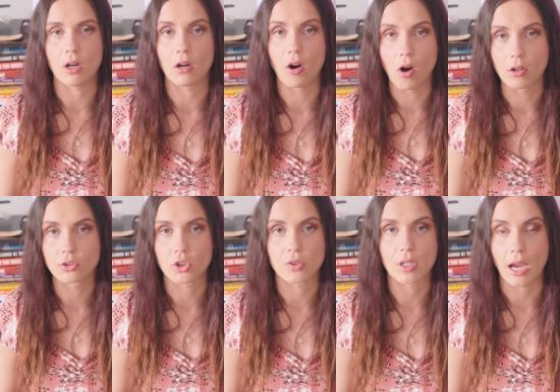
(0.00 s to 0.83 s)
we are all
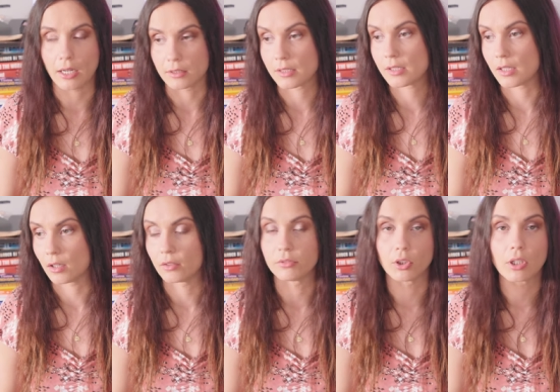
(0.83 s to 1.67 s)
just kind of
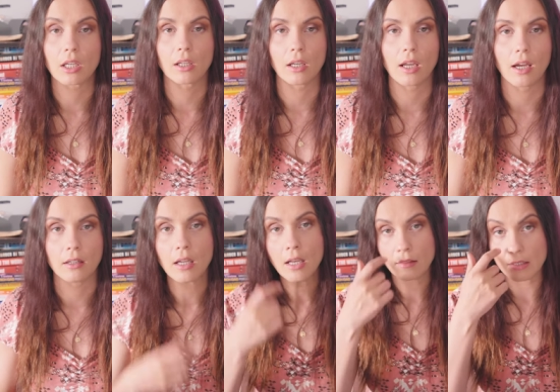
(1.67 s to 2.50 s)
sick of looking
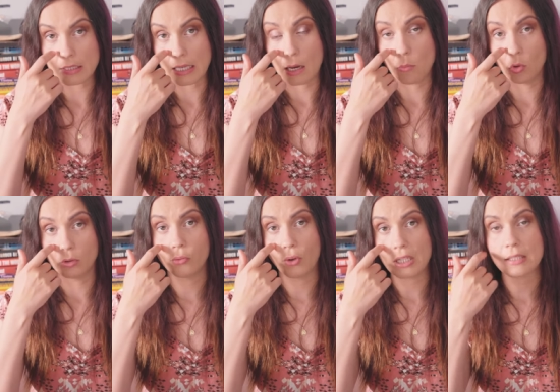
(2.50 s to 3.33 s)
at the same
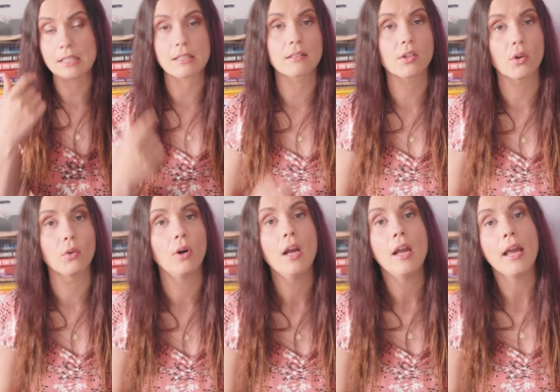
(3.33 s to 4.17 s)
old faces.
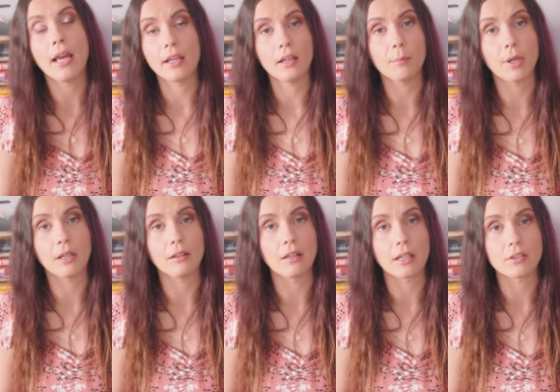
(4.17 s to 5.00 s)
So
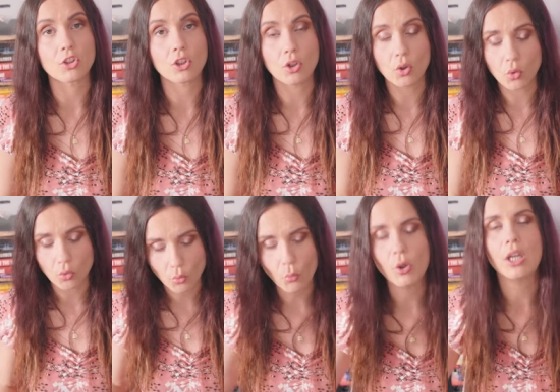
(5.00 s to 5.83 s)
anybody that is
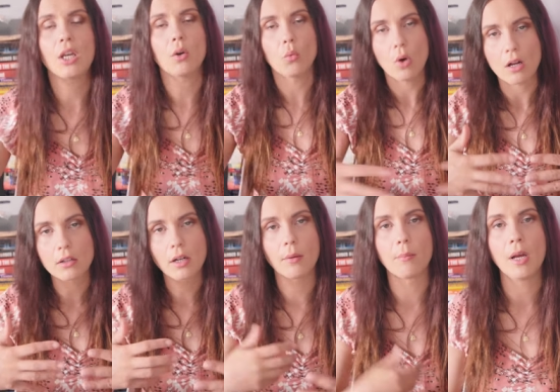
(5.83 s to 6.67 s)
new, we
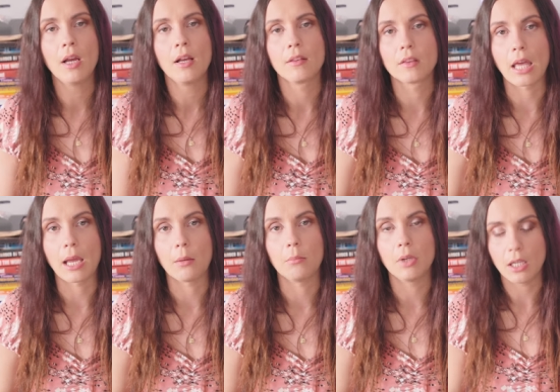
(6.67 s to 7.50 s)
welcome
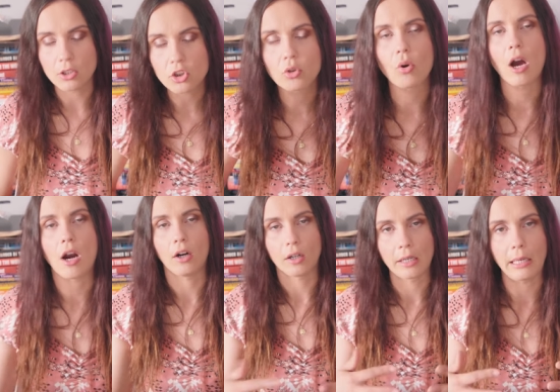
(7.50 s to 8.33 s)
them into
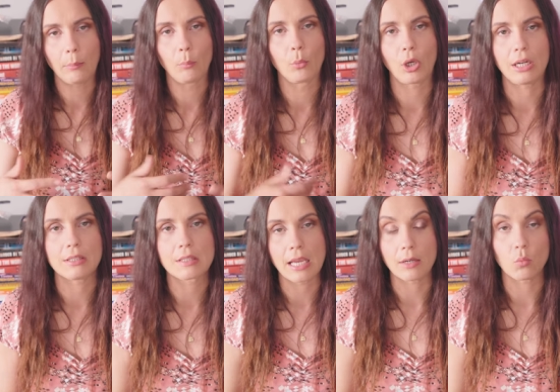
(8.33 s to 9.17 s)
our
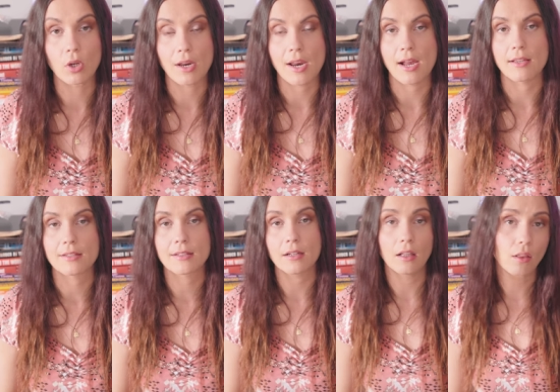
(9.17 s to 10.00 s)
embrace and we
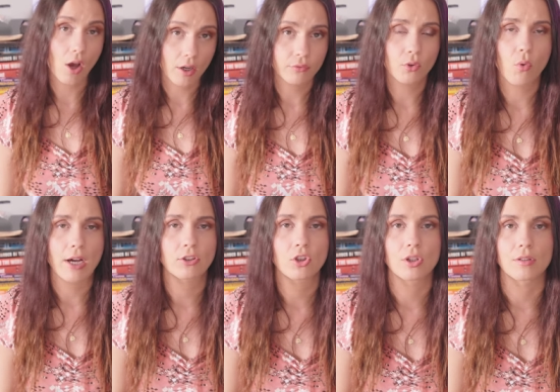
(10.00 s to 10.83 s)
ask a lot of
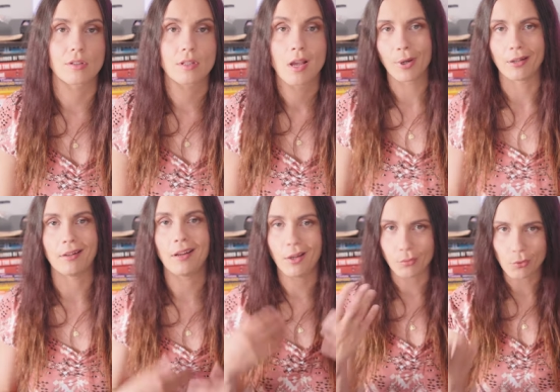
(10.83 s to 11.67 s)
questions.
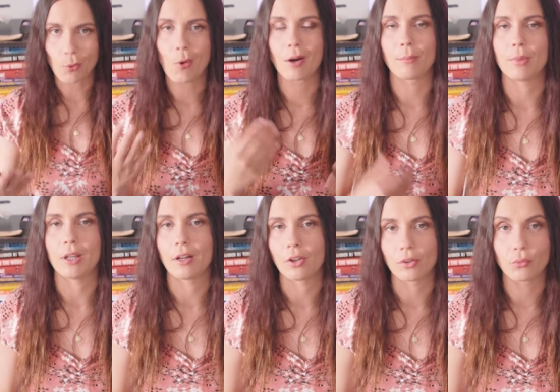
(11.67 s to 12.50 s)
But if you want to
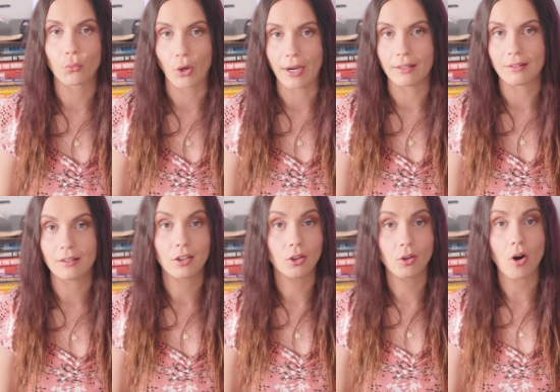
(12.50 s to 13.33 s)
be a good
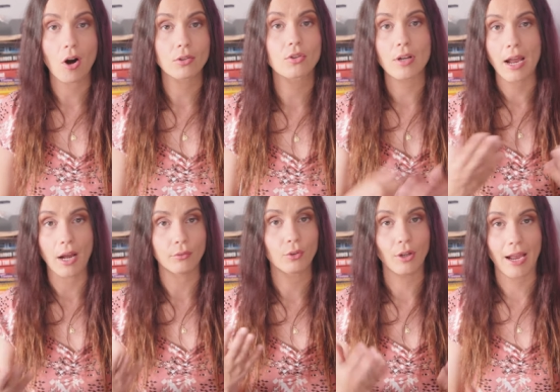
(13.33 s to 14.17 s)
friend, you also
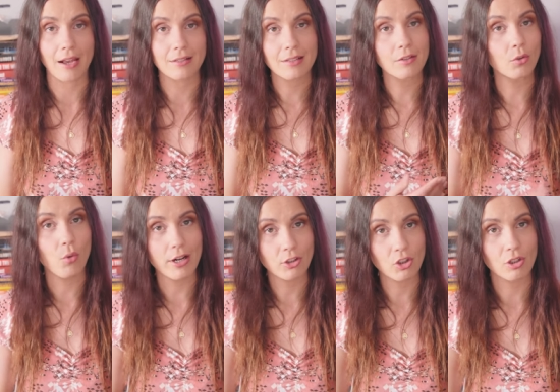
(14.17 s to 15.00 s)
have to ask
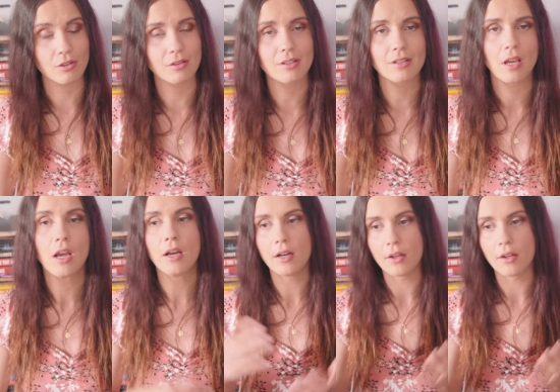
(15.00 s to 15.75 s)
questions